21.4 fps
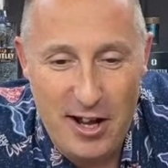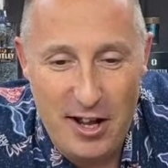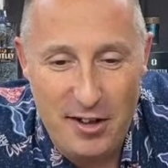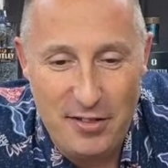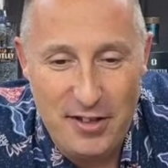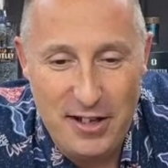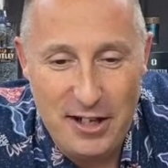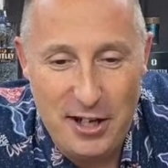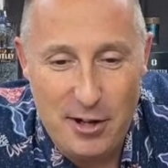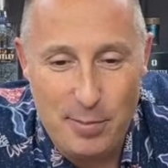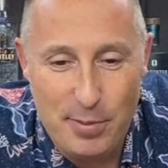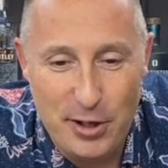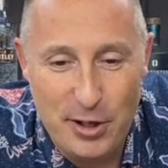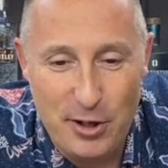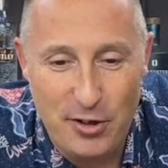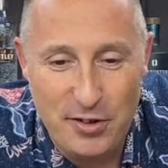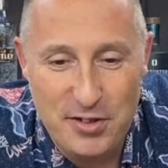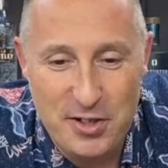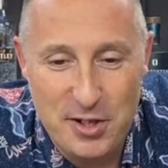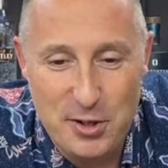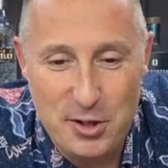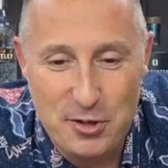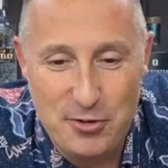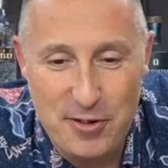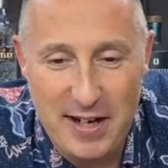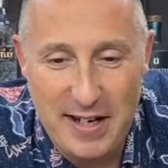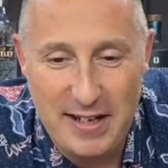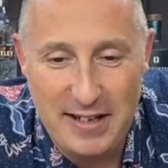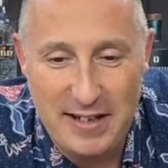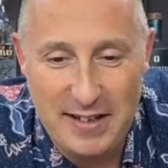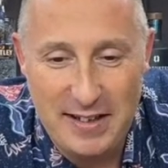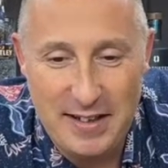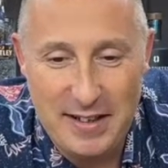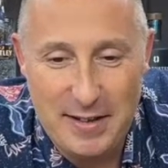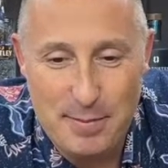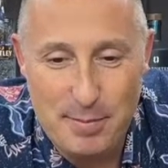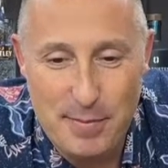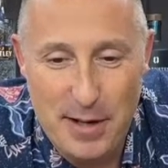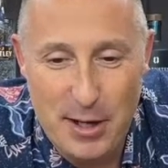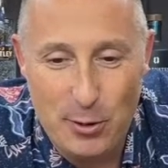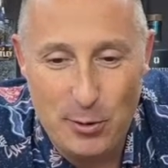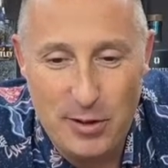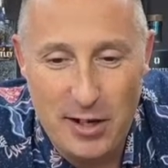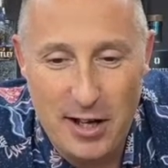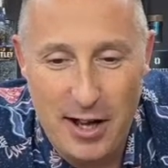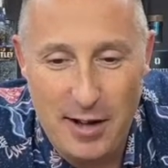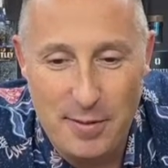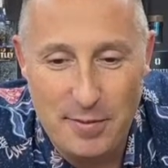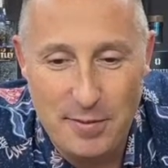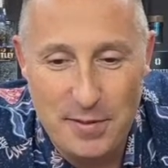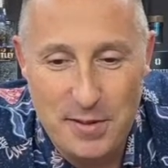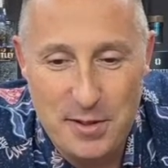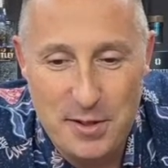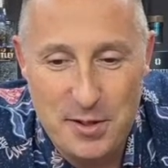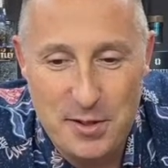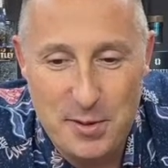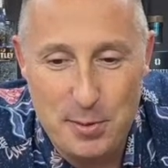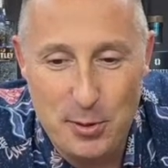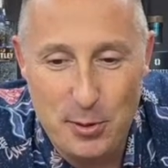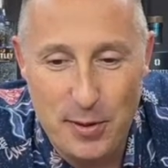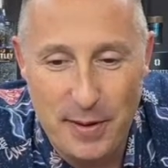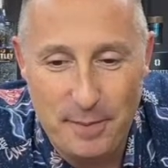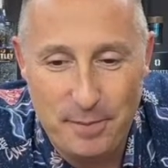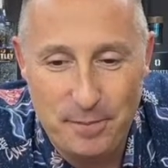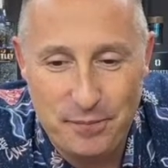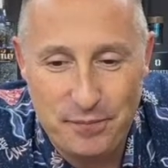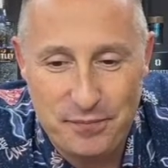I think I put it on too straight. Metal cup, it's a smaller.